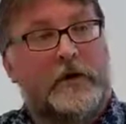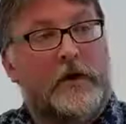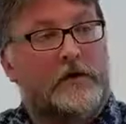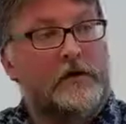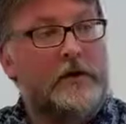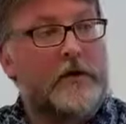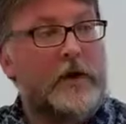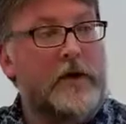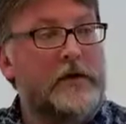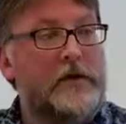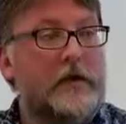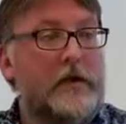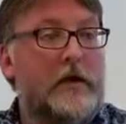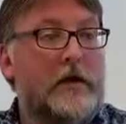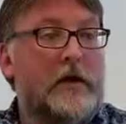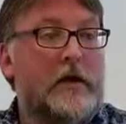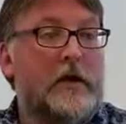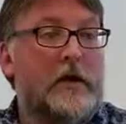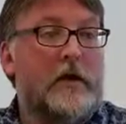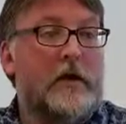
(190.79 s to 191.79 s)
Okay.
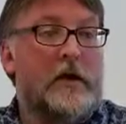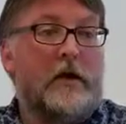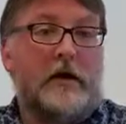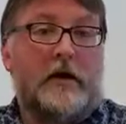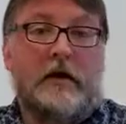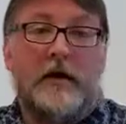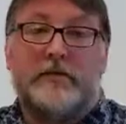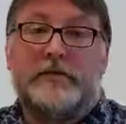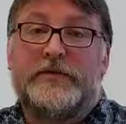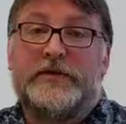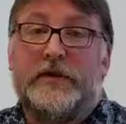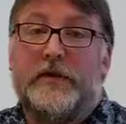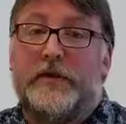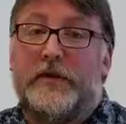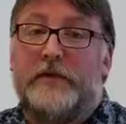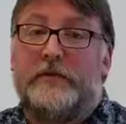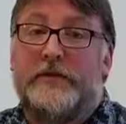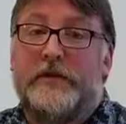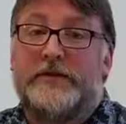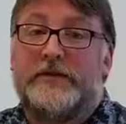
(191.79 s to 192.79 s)

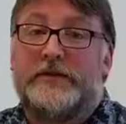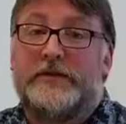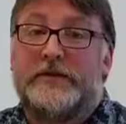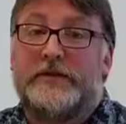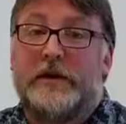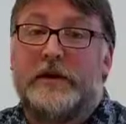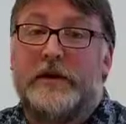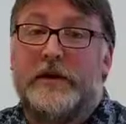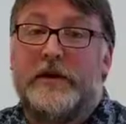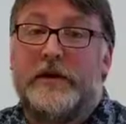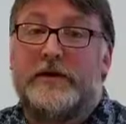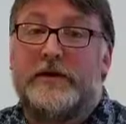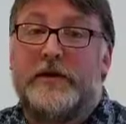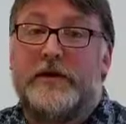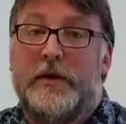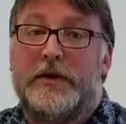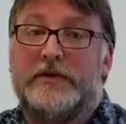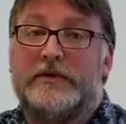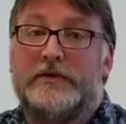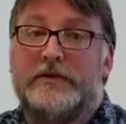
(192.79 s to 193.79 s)
So if there's any other
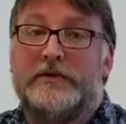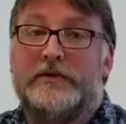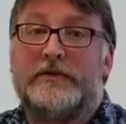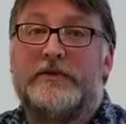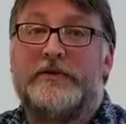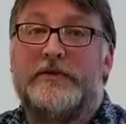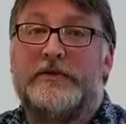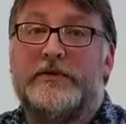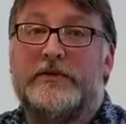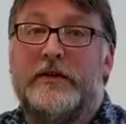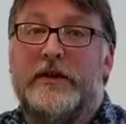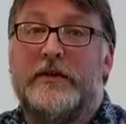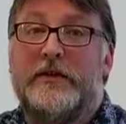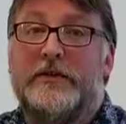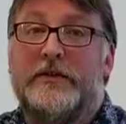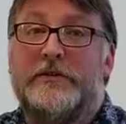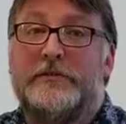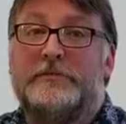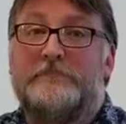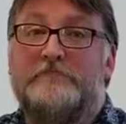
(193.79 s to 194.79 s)
questions, Greg?